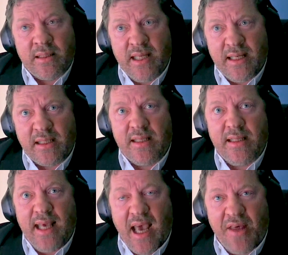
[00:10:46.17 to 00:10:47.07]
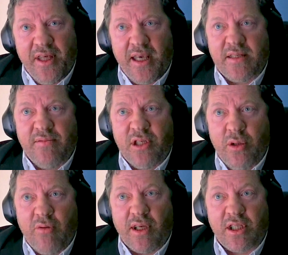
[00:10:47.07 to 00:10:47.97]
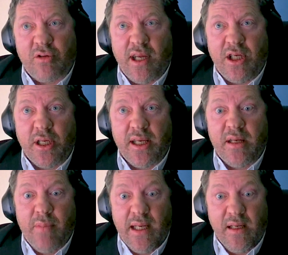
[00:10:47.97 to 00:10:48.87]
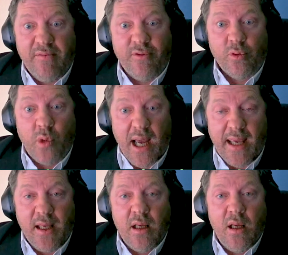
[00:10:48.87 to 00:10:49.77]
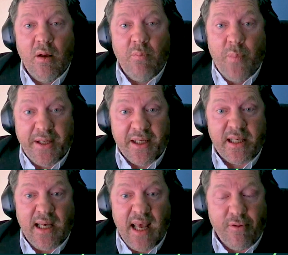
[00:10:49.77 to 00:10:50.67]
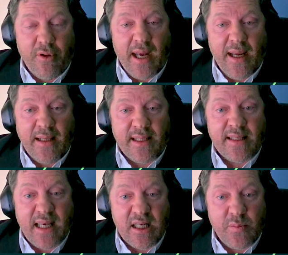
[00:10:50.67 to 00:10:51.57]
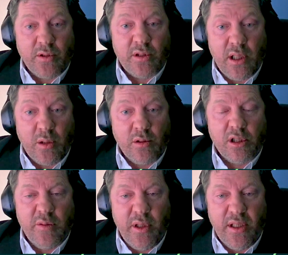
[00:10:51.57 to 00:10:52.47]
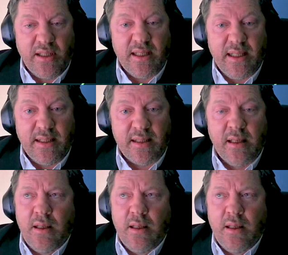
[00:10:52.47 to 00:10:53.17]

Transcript: sticks to the ethics of doing restoration in a meaningful way, but at a level that is accessible to local communities.